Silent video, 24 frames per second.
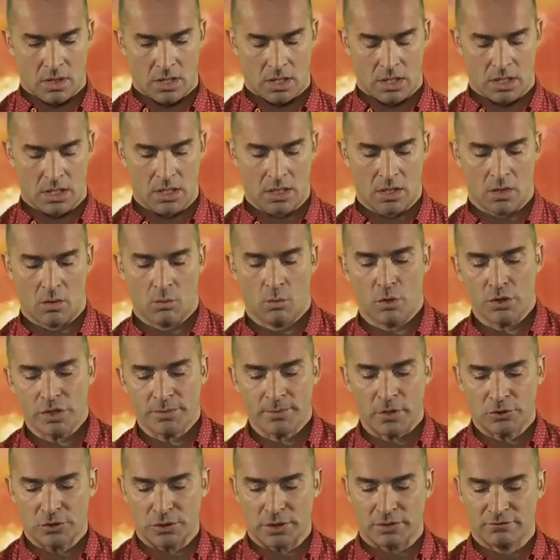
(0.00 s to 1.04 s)
Uh, what are you
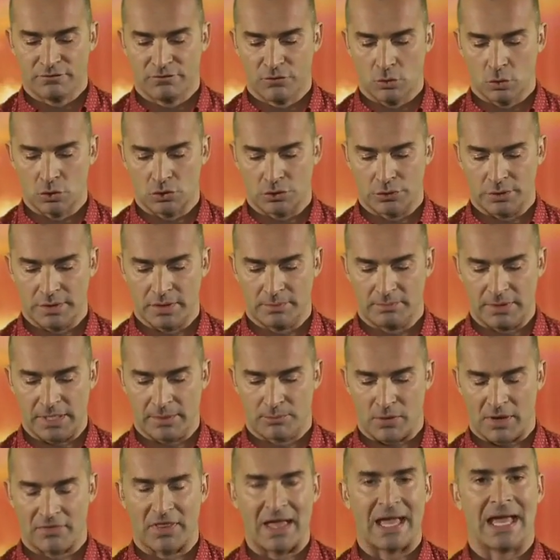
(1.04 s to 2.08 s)
most looking forward to in the Big
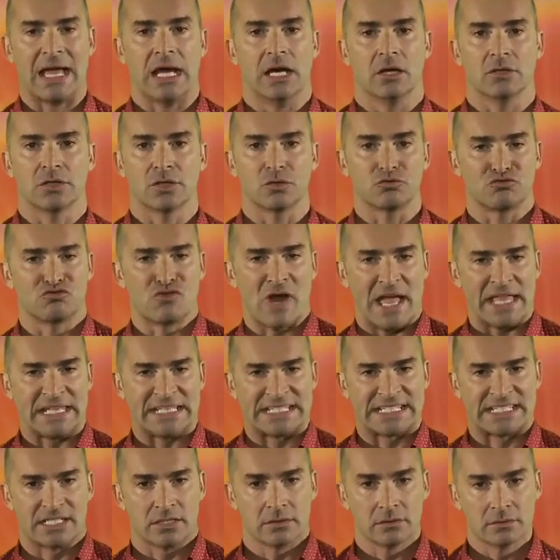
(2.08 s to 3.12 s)
Brother house?
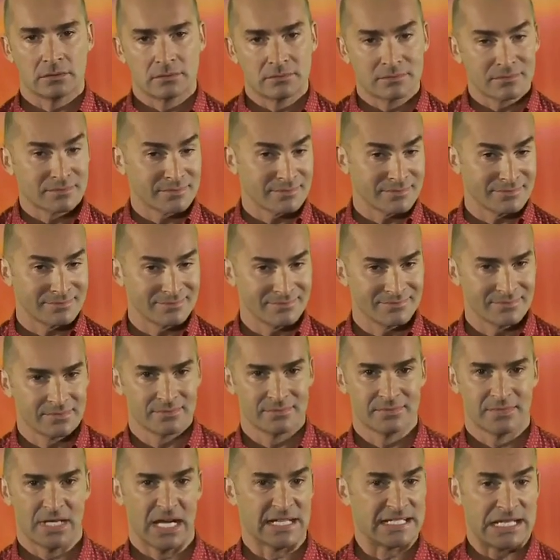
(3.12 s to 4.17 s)
Rest.
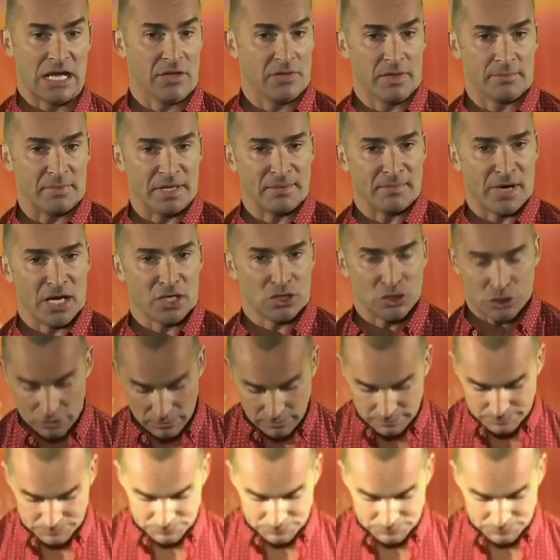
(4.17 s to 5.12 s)
I doubt there'd be much.